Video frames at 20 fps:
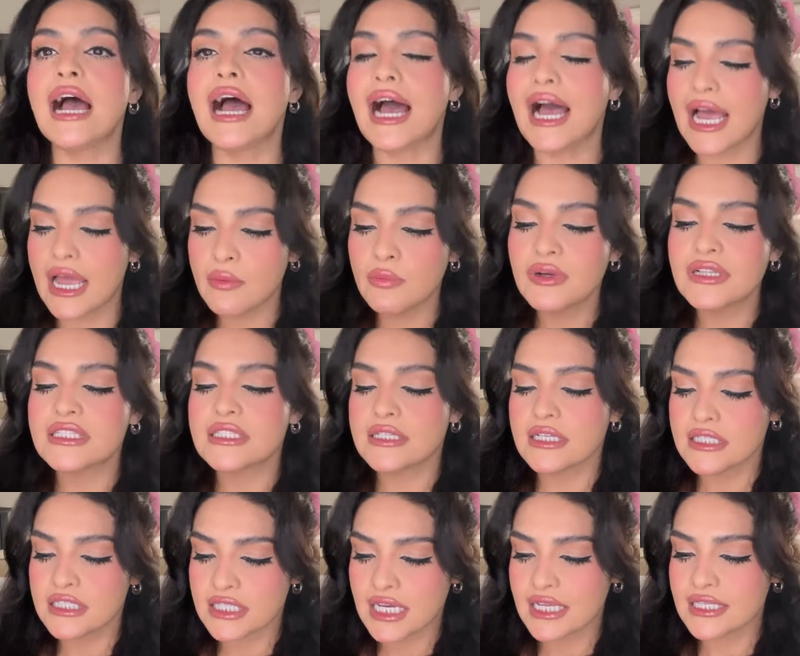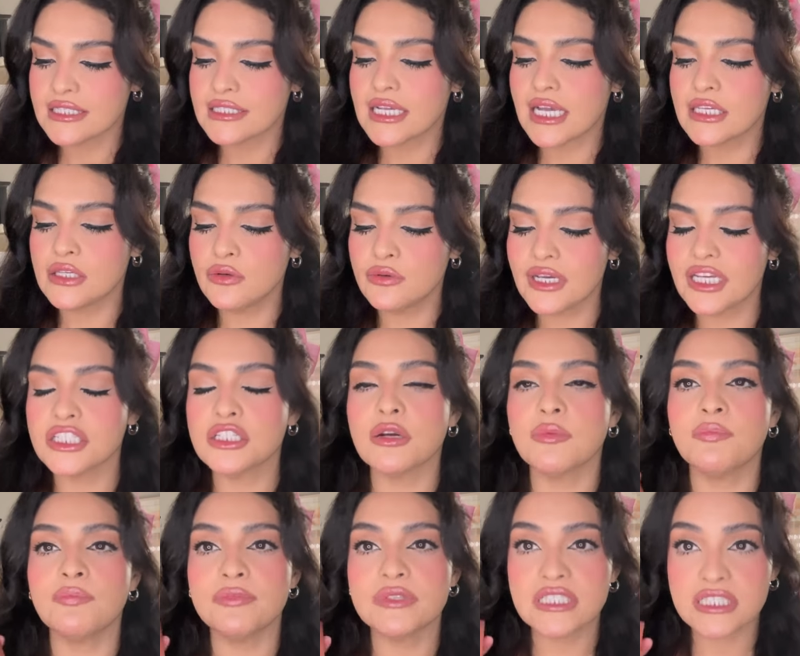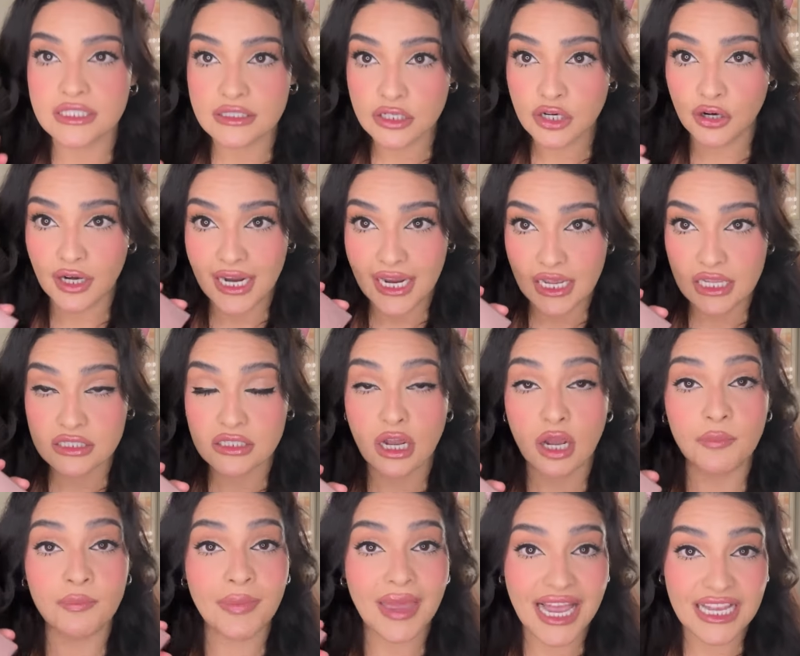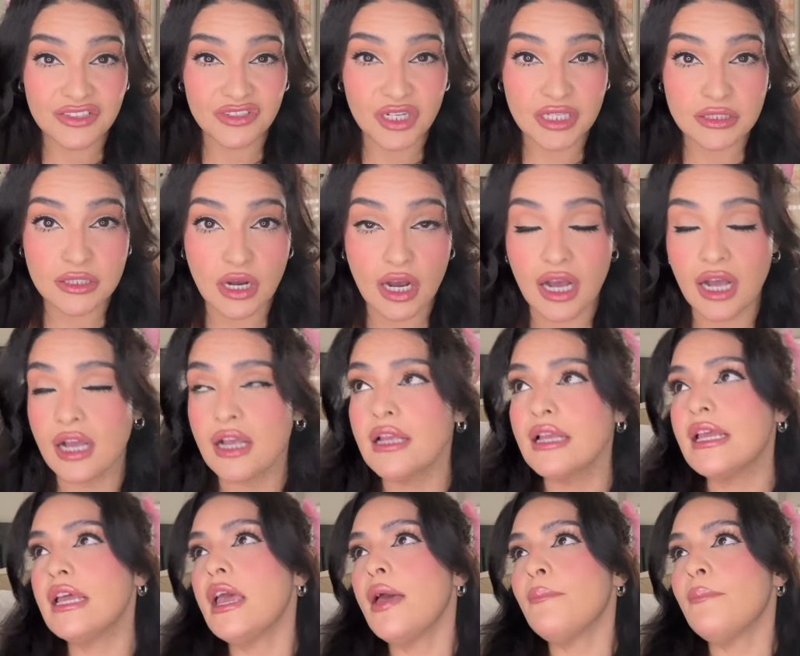I would suggest that you get your hands on Patrick Ta,